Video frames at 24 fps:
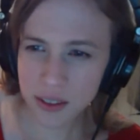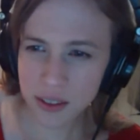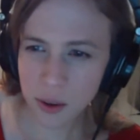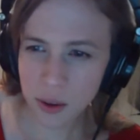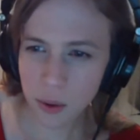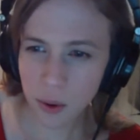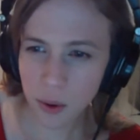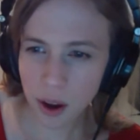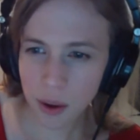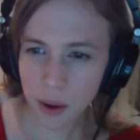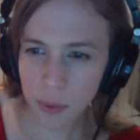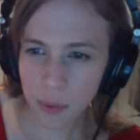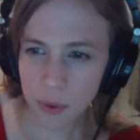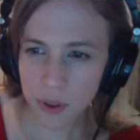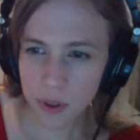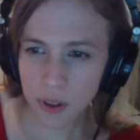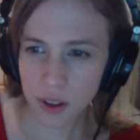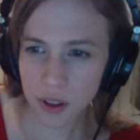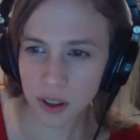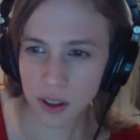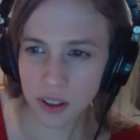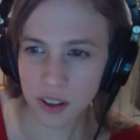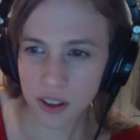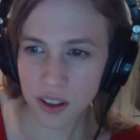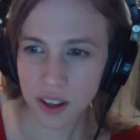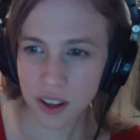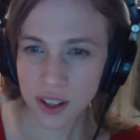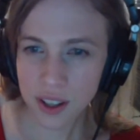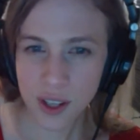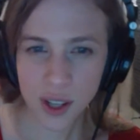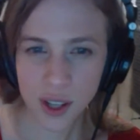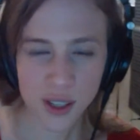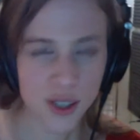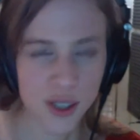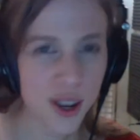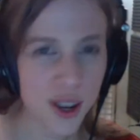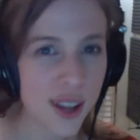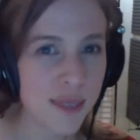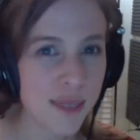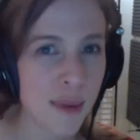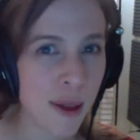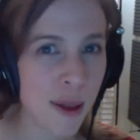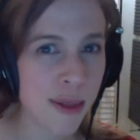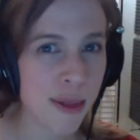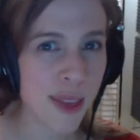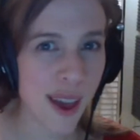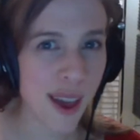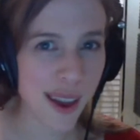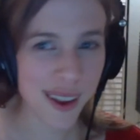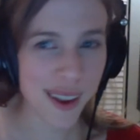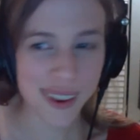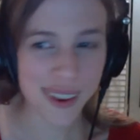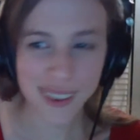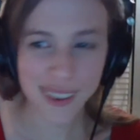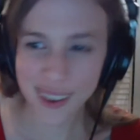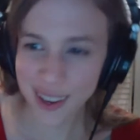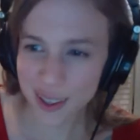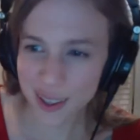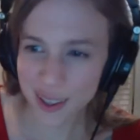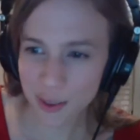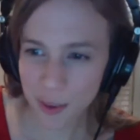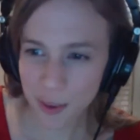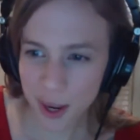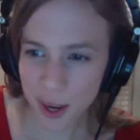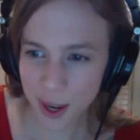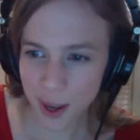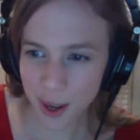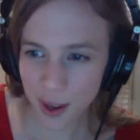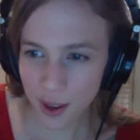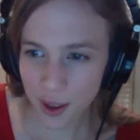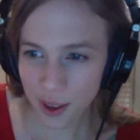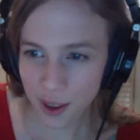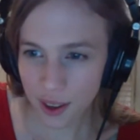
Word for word: So I will talk to you guys about that next week.